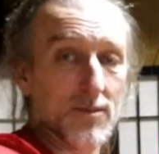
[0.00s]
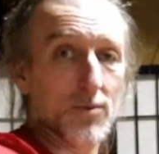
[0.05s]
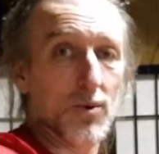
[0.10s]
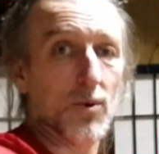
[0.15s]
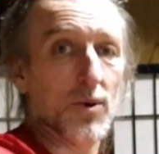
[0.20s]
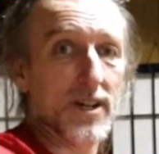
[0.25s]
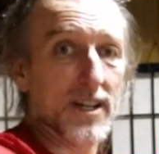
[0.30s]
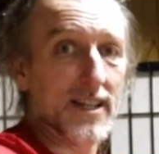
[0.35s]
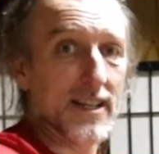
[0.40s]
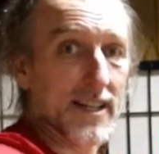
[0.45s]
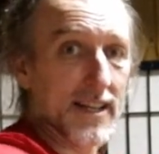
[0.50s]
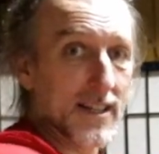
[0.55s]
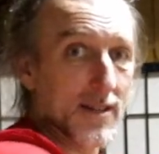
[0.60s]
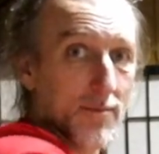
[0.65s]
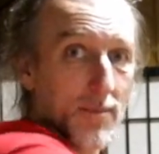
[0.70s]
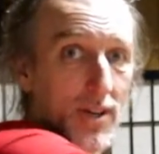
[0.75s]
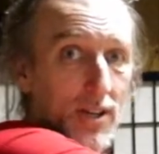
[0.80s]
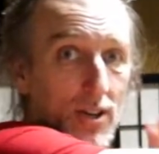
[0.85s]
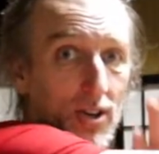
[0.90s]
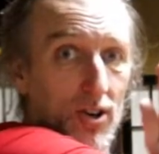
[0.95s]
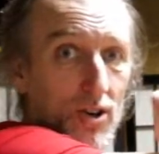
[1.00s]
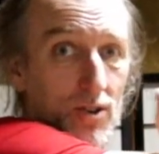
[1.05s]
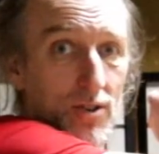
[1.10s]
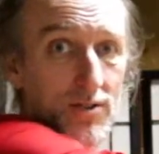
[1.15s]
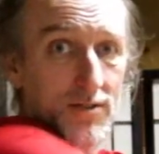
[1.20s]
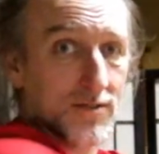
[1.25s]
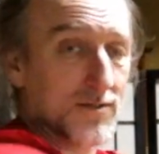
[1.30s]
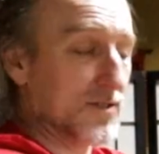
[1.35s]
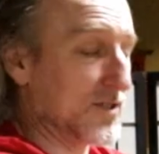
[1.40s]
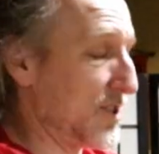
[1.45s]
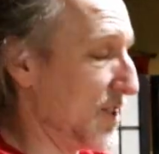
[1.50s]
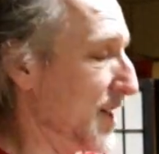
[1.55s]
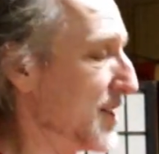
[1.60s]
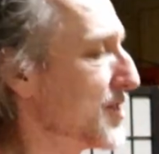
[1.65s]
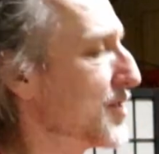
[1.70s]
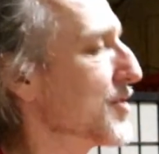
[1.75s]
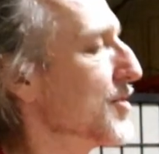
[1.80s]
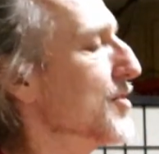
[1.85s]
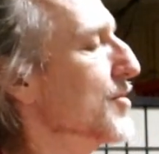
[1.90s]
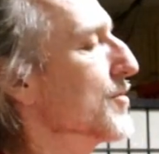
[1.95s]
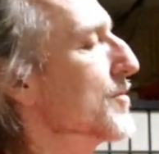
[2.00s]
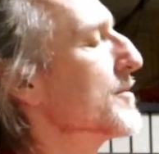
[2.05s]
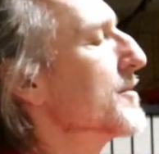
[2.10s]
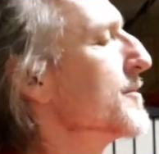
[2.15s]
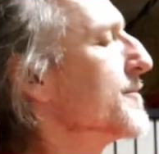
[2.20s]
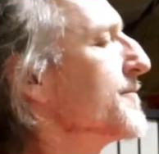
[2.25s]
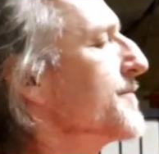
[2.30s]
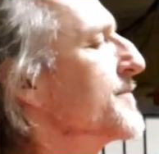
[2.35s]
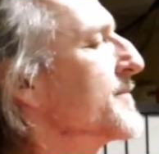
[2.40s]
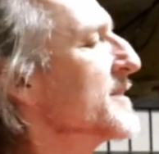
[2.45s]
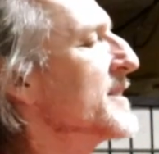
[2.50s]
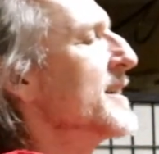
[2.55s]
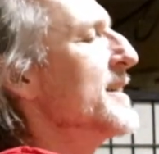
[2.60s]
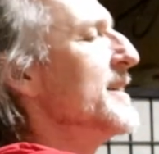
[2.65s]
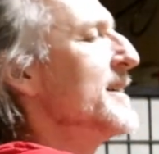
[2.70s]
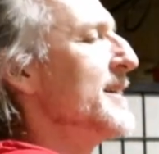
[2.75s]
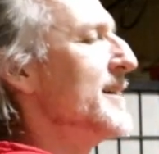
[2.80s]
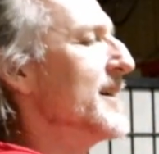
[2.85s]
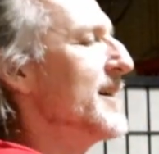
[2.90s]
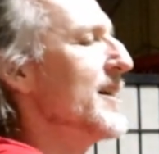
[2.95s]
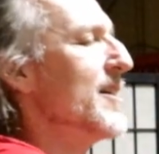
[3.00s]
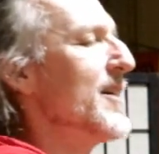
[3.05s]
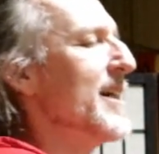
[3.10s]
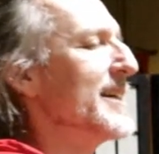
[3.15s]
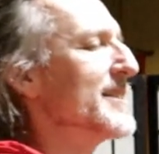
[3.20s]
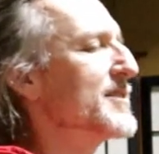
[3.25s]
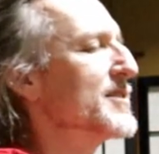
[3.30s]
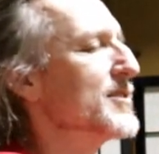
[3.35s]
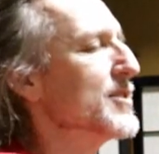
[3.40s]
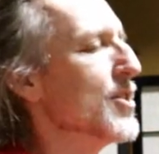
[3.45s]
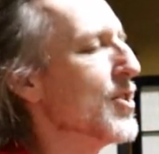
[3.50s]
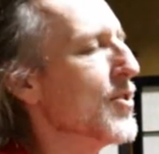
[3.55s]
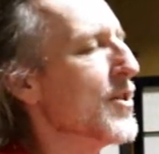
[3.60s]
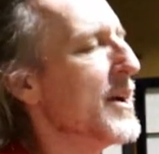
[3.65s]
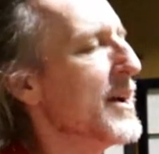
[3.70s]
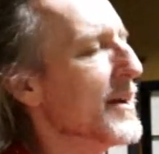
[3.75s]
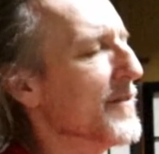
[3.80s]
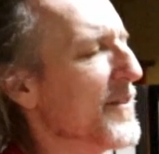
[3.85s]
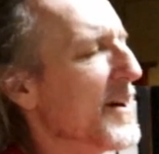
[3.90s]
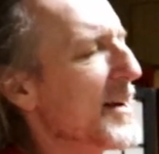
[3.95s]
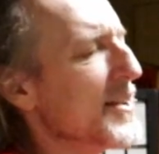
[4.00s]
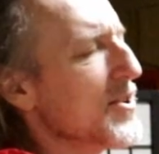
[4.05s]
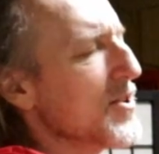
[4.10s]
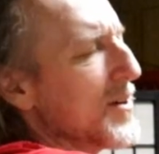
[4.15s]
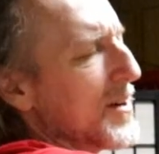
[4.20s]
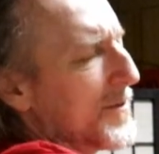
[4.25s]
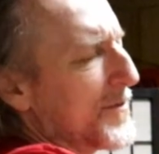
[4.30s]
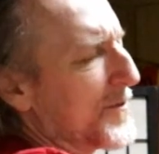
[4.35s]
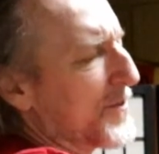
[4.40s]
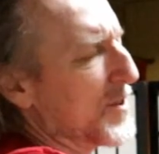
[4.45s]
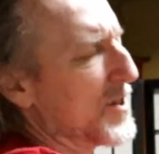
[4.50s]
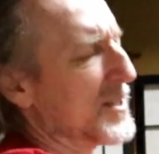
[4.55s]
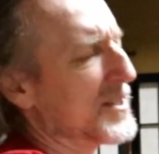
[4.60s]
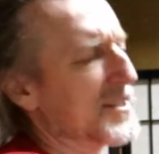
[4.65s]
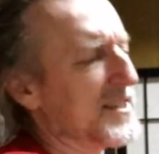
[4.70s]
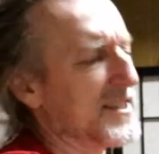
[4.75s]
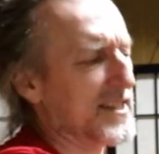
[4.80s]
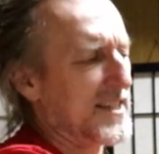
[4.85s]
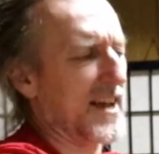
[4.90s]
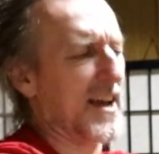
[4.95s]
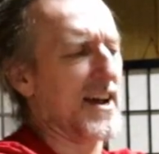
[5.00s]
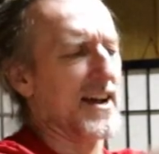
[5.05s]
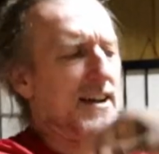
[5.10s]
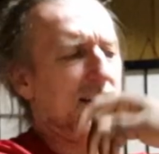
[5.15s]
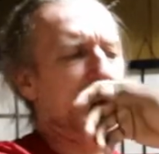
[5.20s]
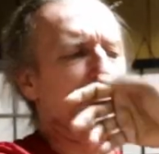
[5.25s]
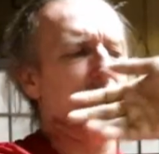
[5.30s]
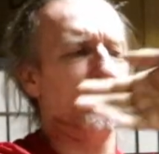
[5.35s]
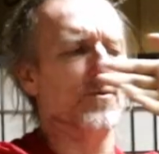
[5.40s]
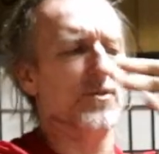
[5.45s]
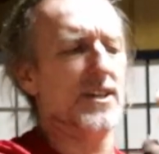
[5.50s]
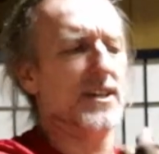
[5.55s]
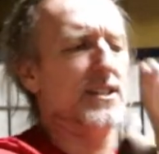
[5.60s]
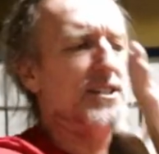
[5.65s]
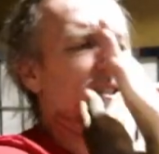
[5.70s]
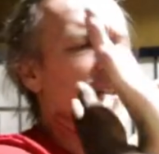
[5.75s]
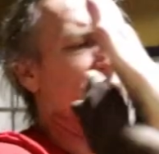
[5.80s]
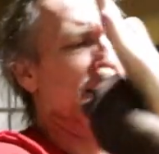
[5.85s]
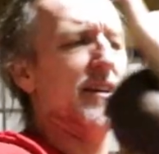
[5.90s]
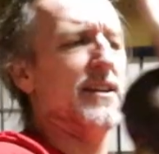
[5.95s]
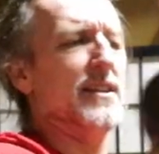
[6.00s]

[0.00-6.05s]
Being point. And then in the middle, Jut Shu. All right, so if I do our first attack from Wing